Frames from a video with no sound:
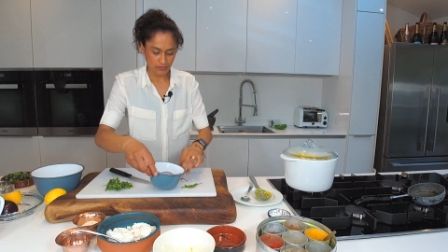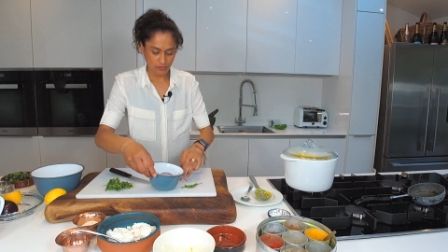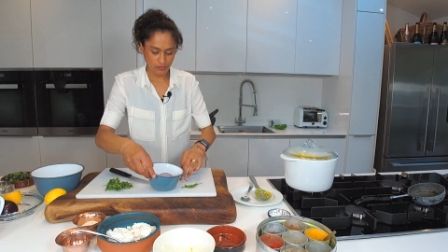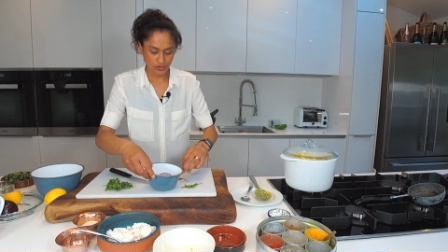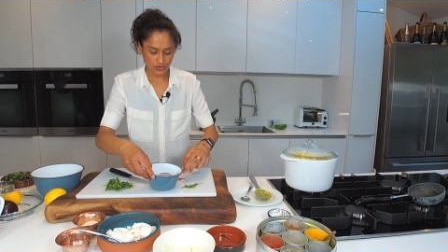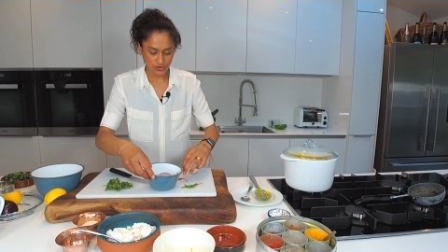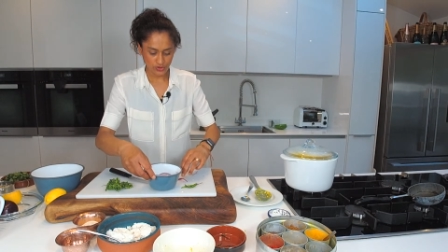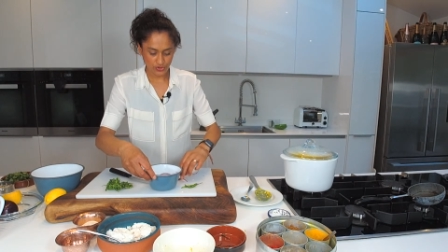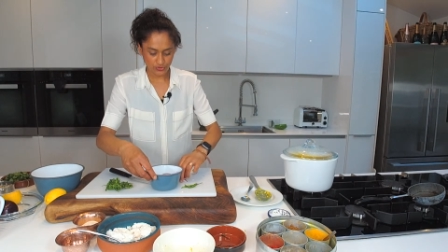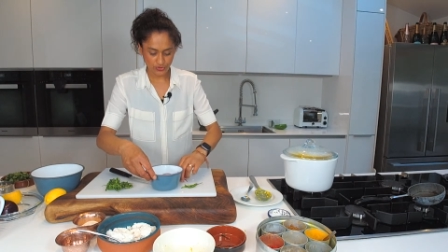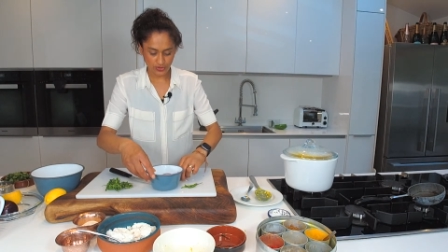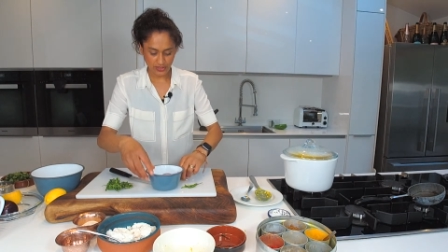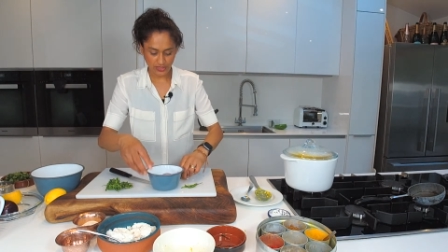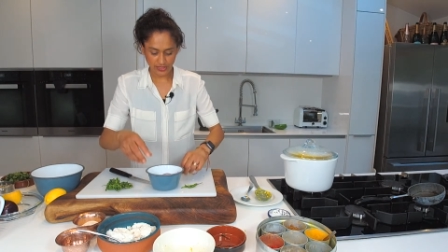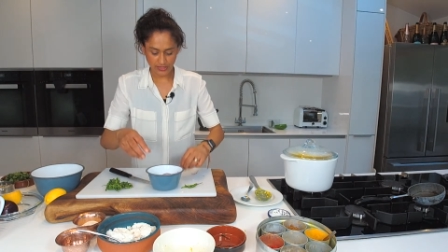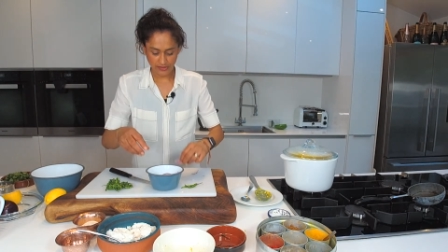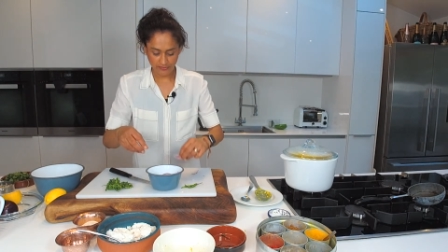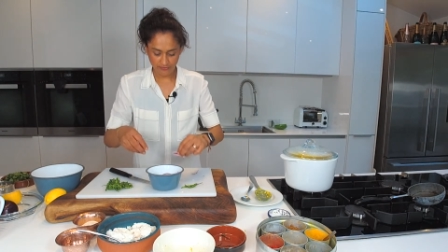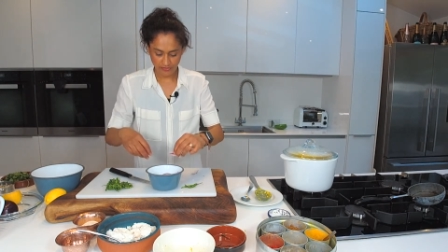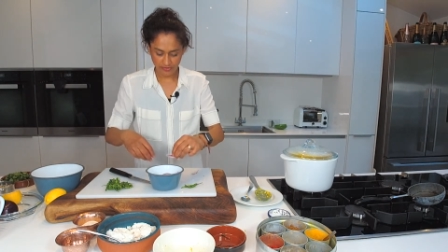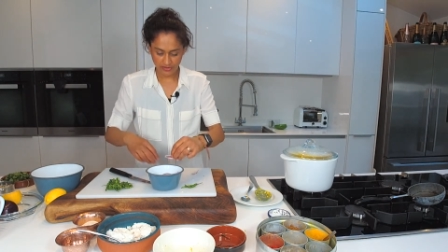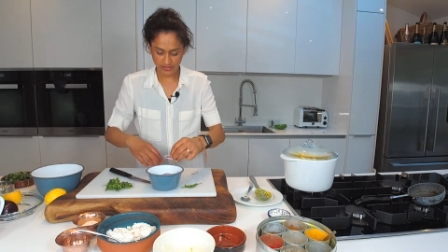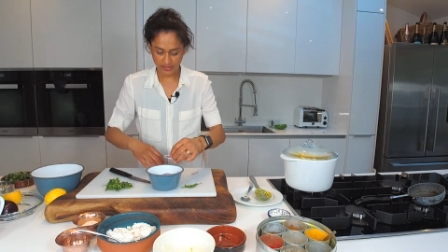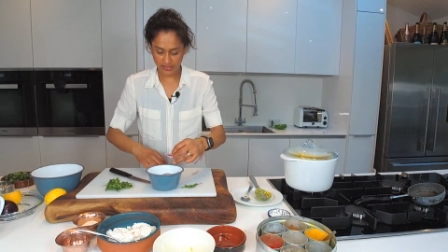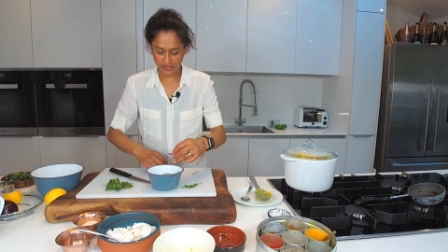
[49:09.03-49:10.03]
whilst you're getting
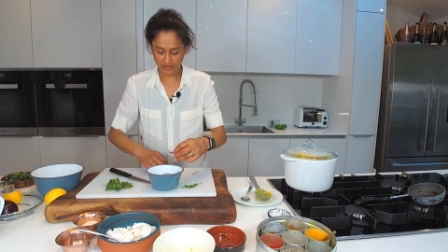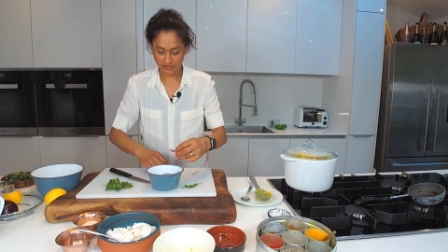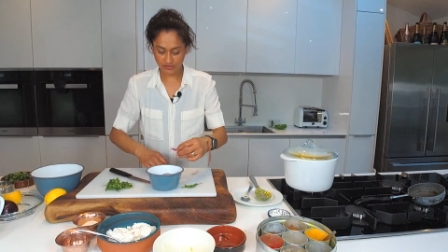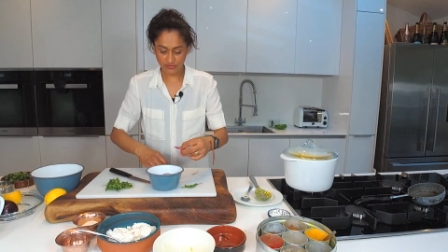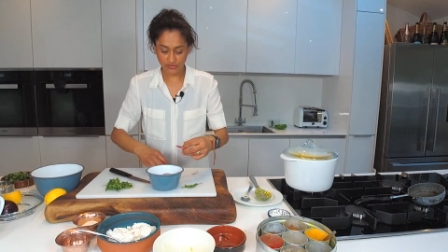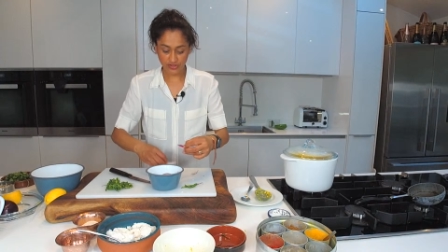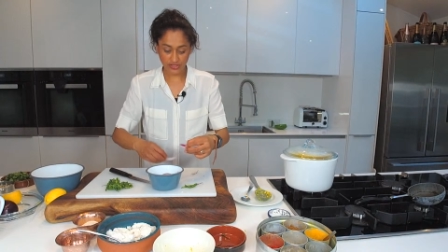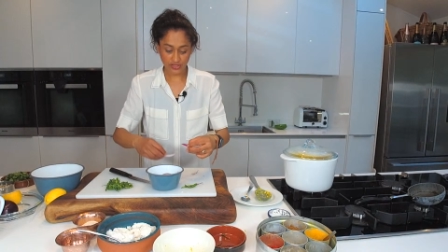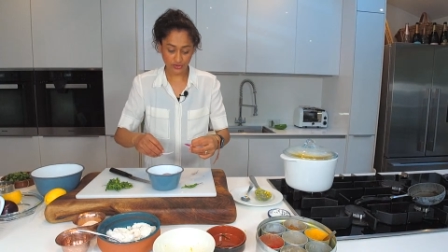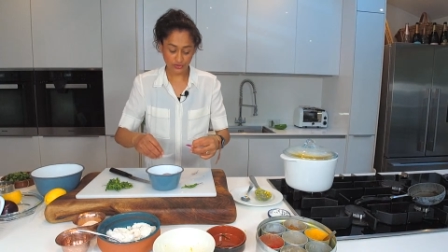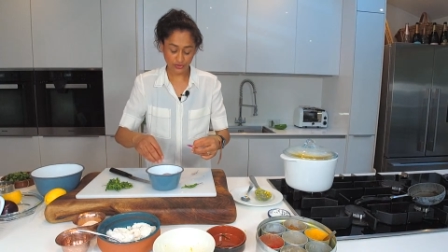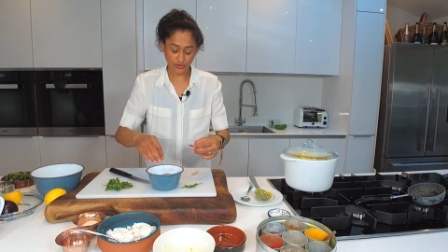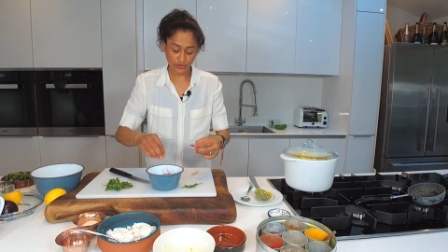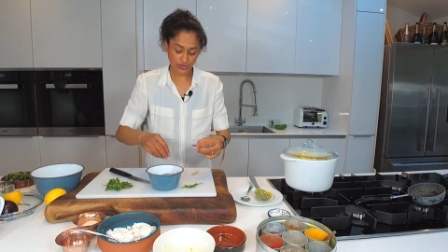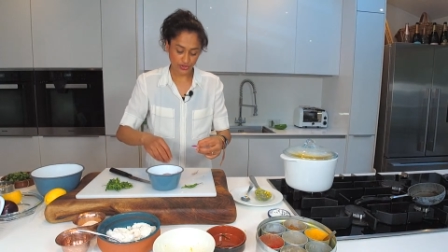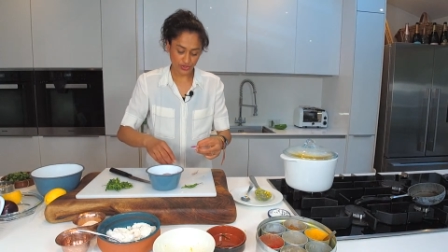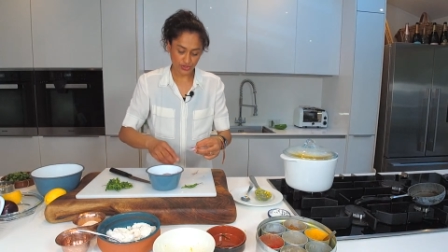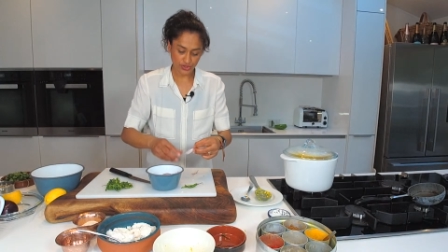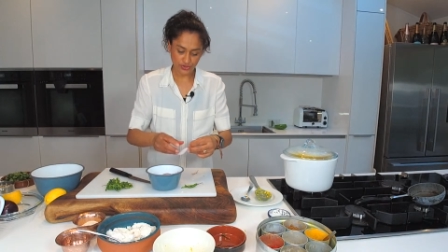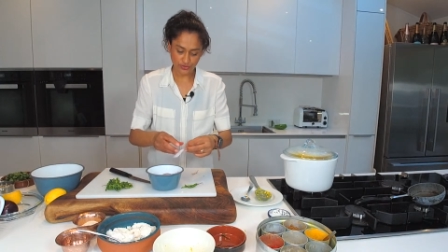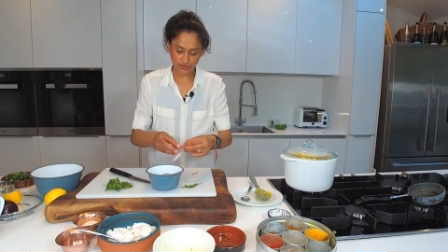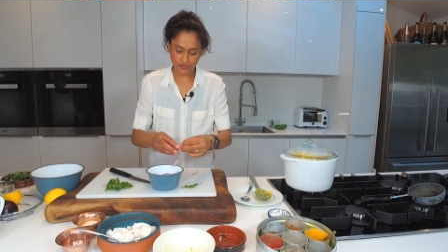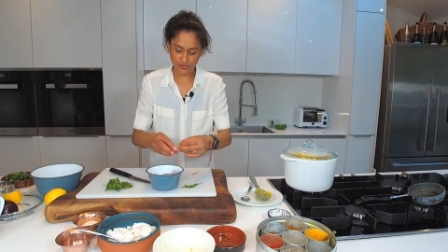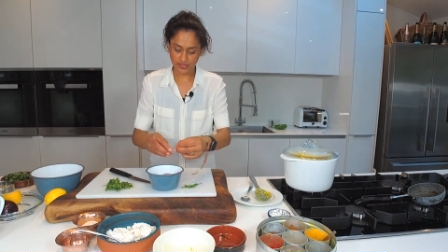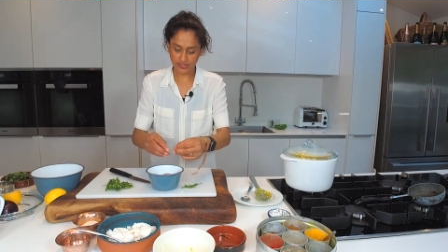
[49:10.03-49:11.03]
everything else ready, or you can
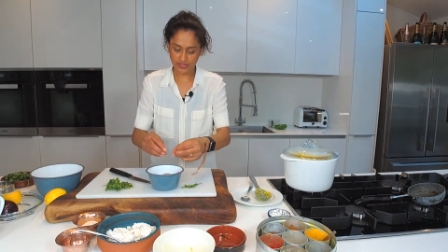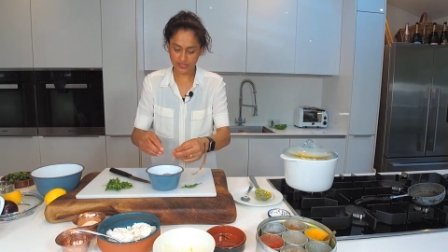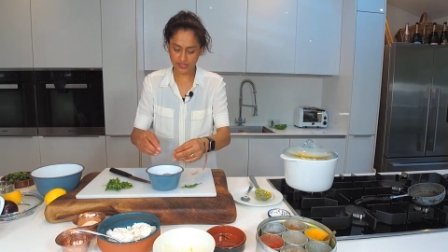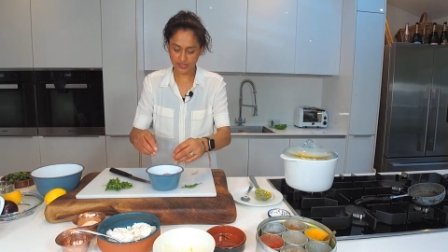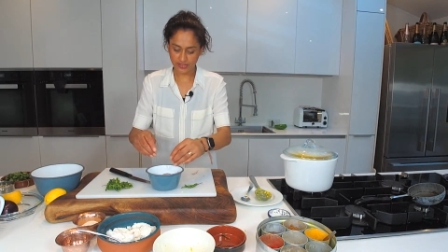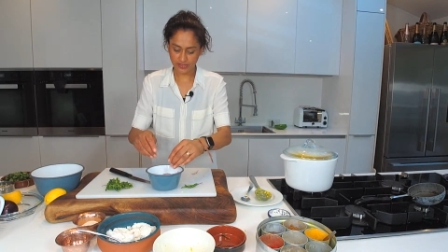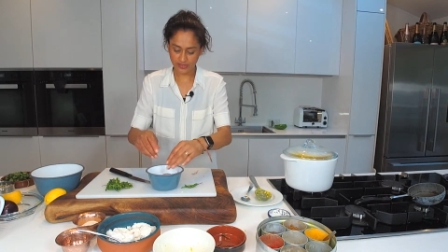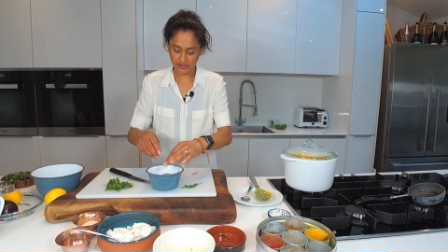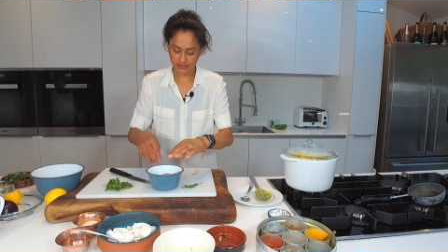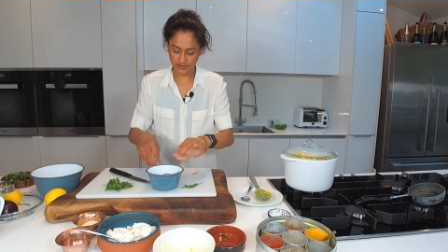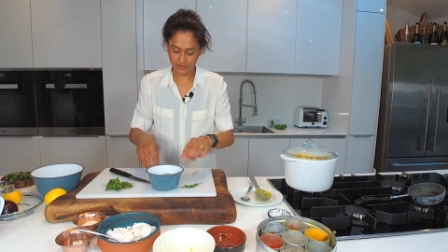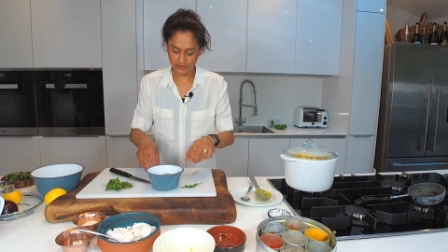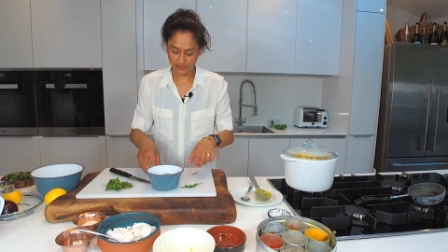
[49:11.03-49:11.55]
do this